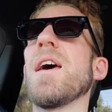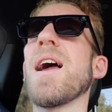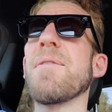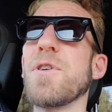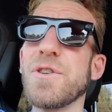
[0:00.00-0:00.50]
and
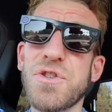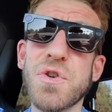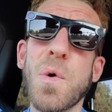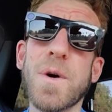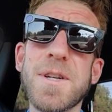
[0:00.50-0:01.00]
I've heard
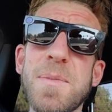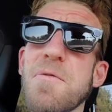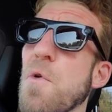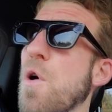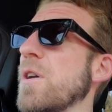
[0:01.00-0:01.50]
stories
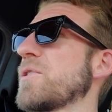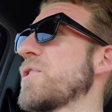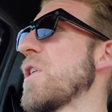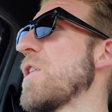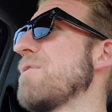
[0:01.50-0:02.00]
before,
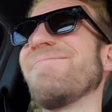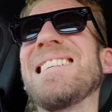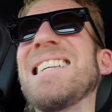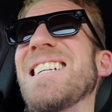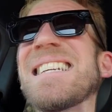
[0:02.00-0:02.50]
so
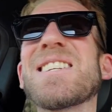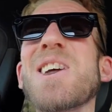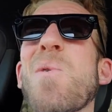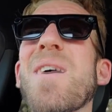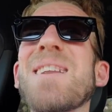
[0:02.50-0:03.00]
you just
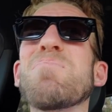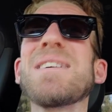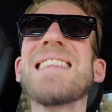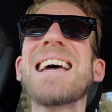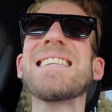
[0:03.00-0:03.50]
don't want to
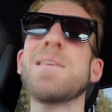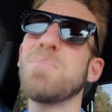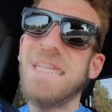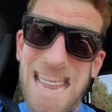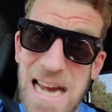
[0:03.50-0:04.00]
put that
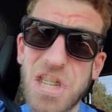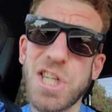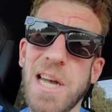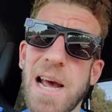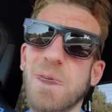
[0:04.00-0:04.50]

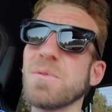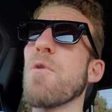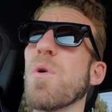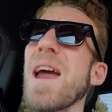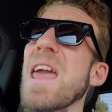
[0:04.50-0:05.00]
temptation out
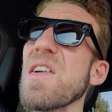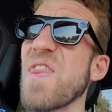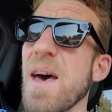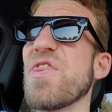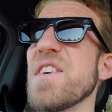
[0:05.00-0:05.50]
for a theft.